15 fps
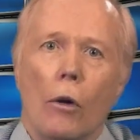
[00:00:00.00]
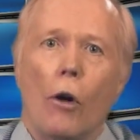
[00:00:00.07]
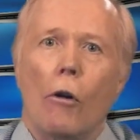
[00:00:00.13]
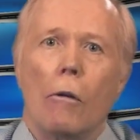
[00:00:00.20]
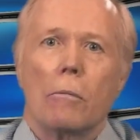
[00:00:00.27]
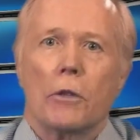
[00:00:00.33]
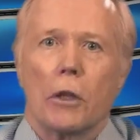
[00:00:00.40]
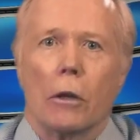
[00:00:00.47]

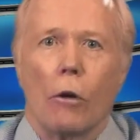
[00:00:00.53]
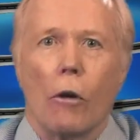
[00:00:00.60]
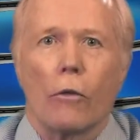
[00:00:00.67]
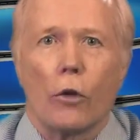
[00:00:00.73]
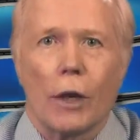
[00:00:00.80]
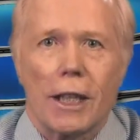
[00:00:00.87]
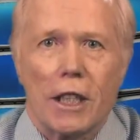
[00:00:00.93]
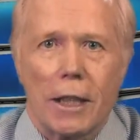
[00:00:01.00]
homes and
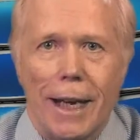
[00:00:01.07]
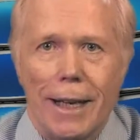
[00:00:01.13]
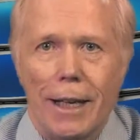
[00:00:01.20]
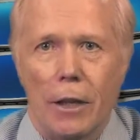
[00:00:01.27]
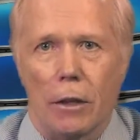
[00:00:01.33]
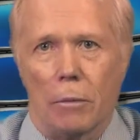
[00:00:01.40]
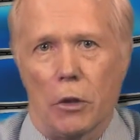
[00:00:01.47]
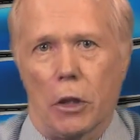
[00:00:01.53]

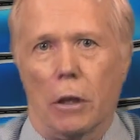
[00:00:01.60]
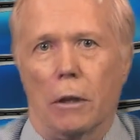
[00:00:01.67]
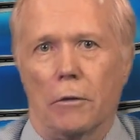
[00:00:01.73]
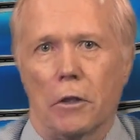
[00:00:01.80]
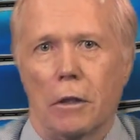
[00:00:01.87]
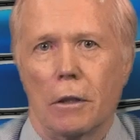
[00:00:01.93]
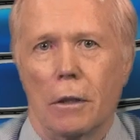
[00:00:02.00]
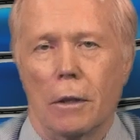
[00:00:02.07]
overextending
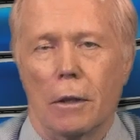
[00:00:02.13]
themselves.